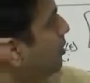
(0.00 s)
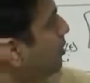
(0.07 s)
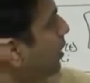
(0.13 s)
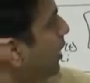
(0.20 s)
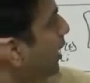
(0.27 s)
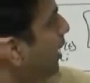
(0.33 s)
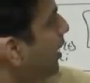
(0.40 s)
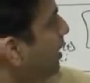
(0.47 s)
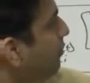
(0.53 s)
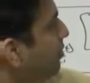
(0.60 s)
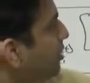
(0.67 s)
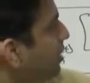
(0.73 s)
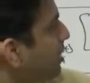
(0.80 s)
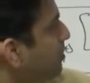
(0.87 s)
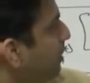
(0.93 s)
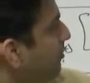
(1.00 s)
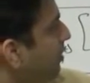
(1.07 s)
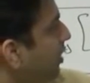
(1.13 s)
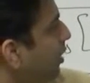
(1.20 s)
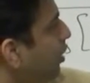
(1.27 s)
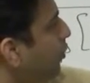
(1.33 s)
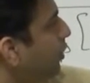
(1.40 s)
the K L divergence
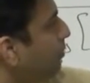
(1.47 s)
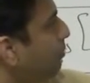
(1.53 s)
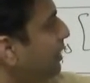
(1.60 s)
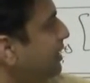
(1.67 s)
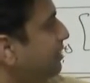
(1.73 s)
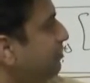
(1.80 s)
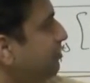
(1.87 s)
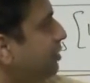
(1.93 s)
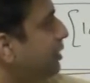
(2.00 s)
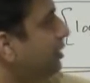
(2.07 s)
between Q and P z